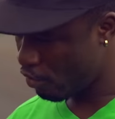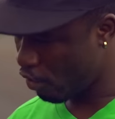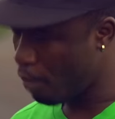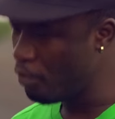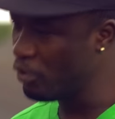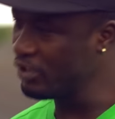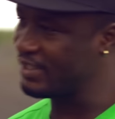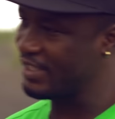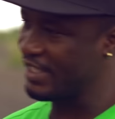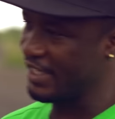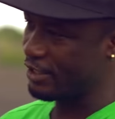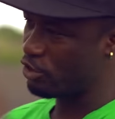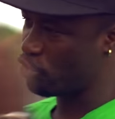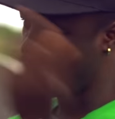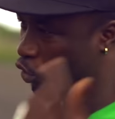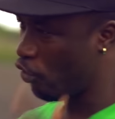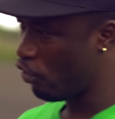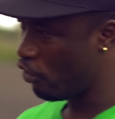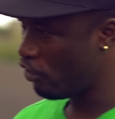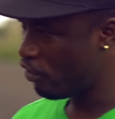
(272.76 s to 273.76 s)
Omu
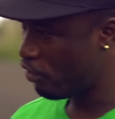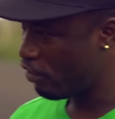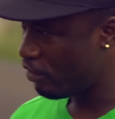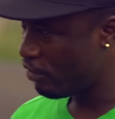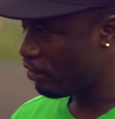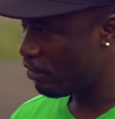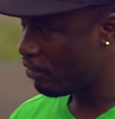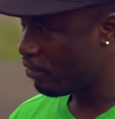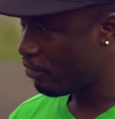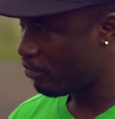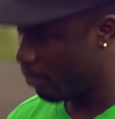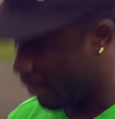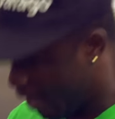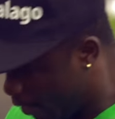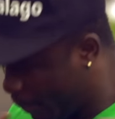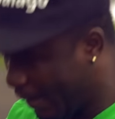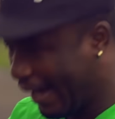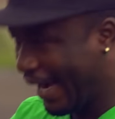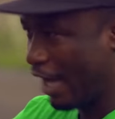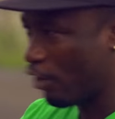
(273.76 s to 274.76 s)
Triso. Oh, me
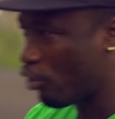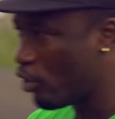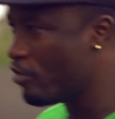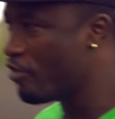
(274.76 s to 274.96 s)
palago